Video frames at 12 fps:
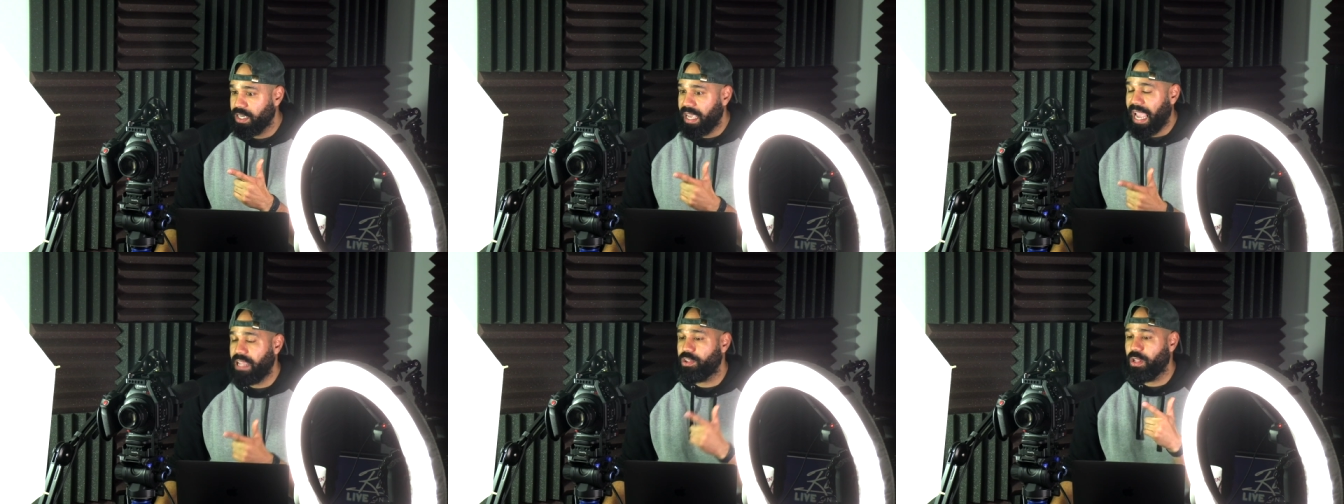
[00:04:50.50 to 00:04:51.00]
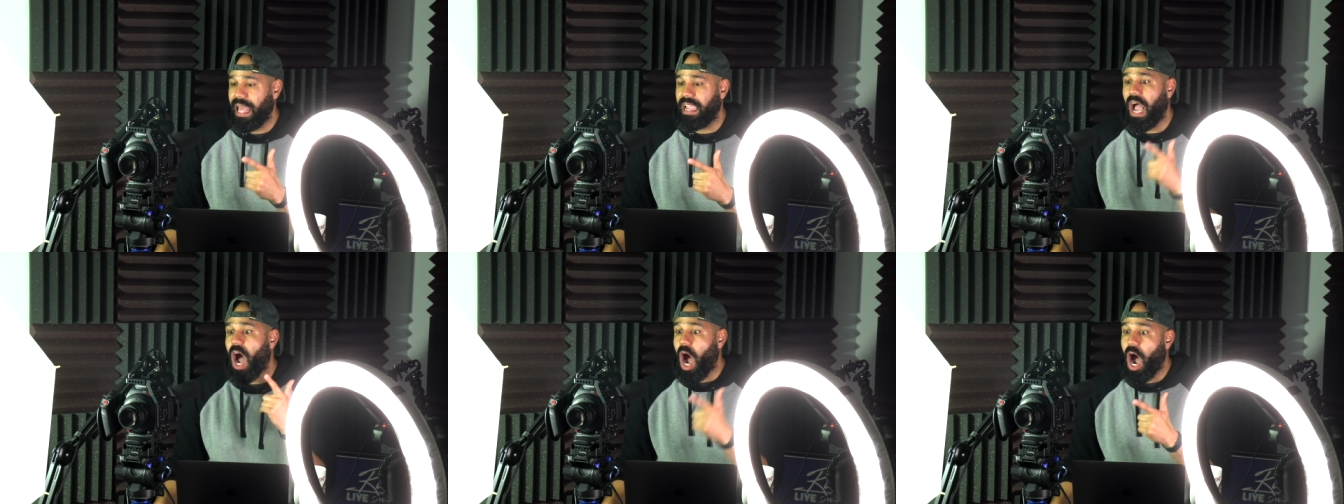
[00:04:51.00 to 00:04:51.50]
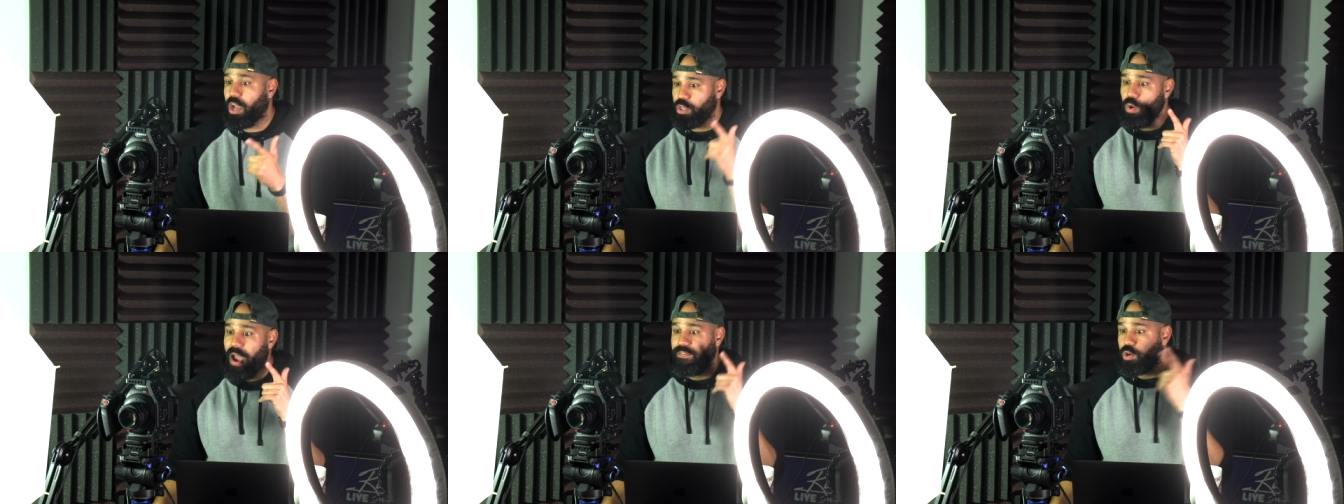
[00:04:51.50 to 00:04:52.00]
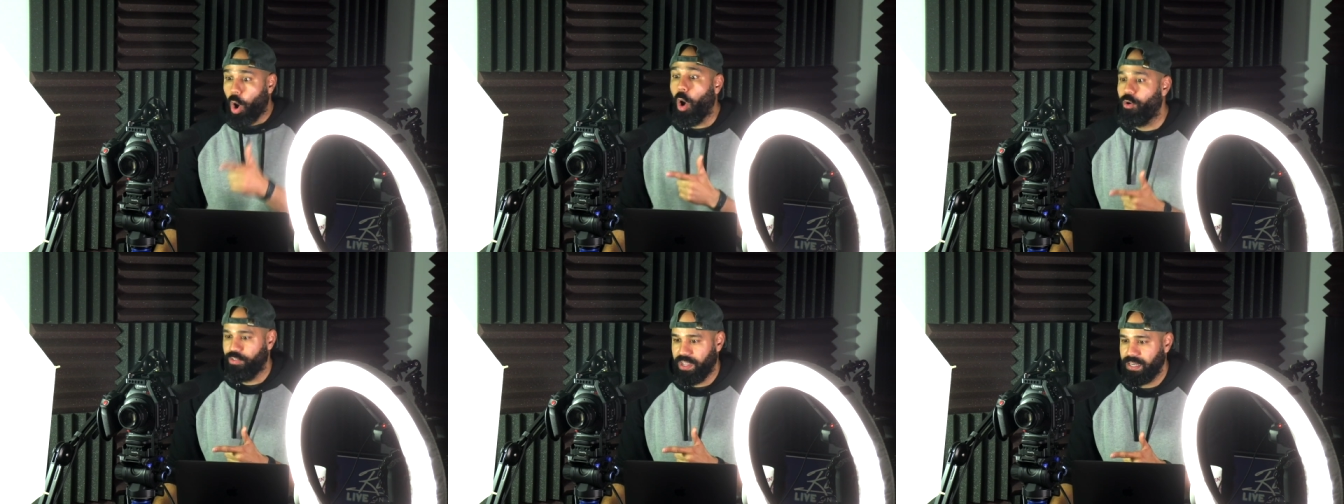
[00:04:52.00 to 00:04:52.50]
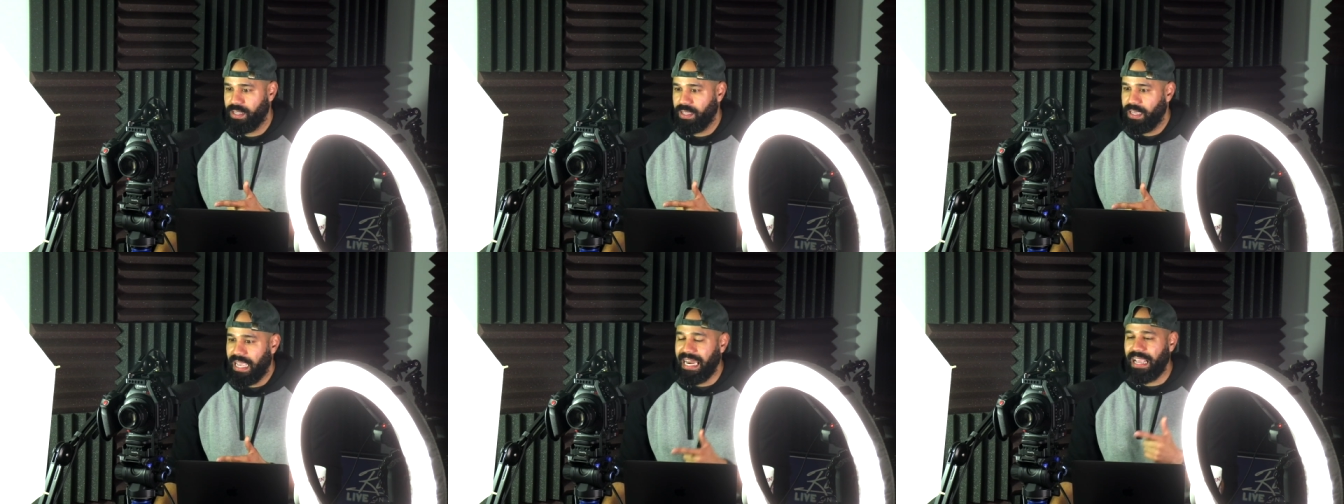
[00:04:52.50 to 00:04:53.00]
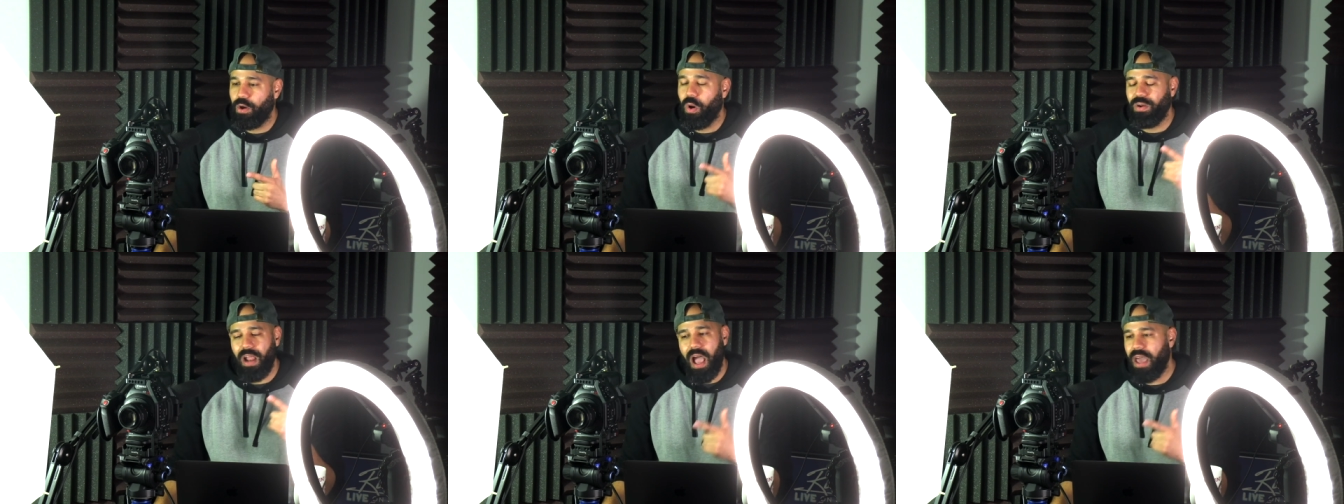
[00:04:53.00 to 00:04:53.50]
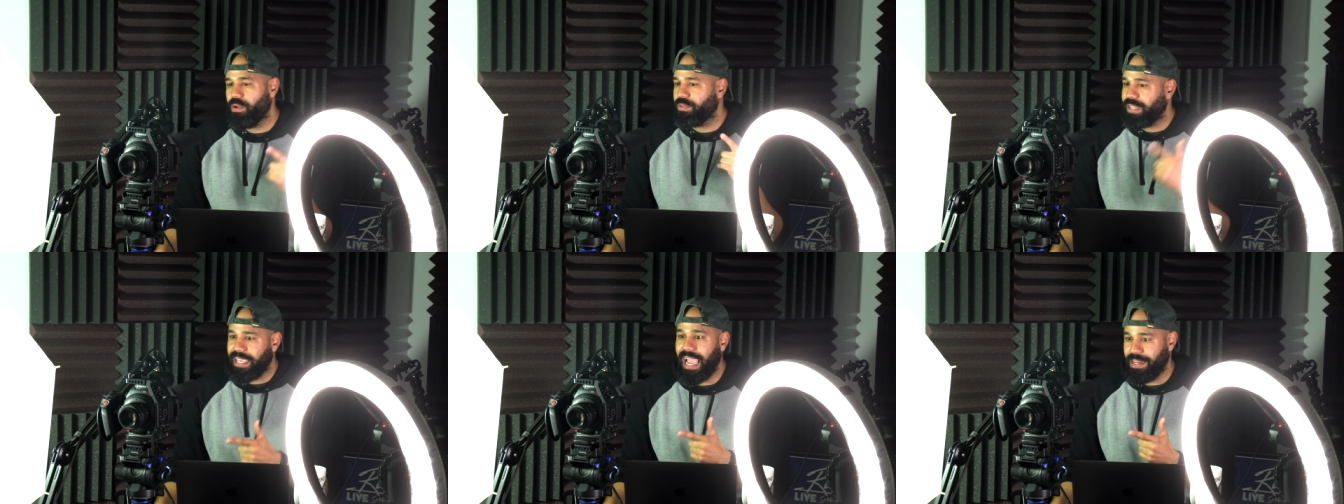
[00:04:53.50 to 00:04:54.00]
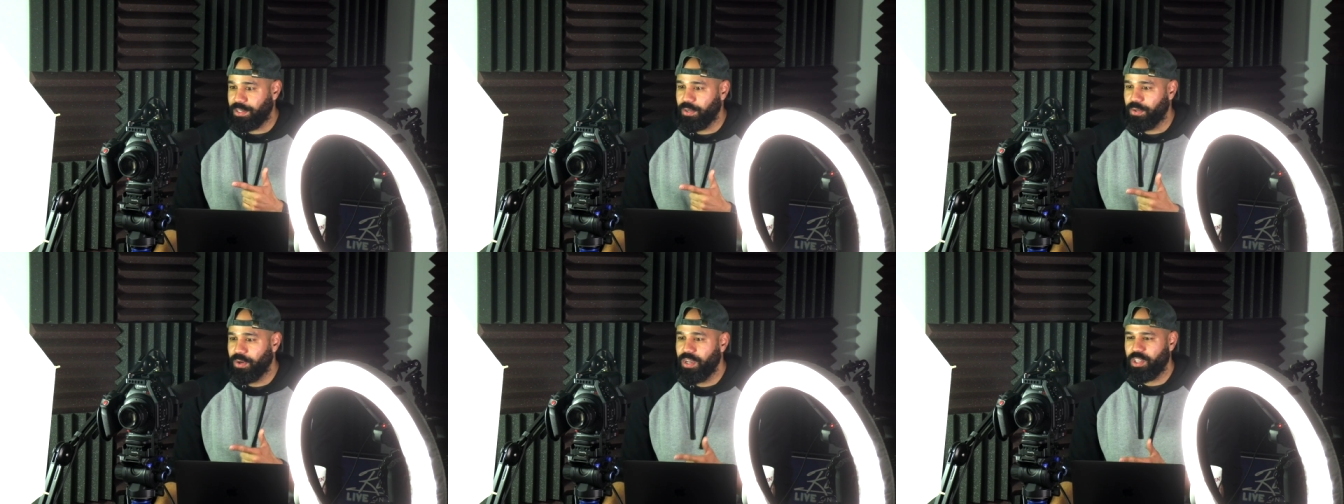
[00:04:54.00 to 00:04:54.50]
And you're like, you have COVID. And I go, nah, I don't think I do.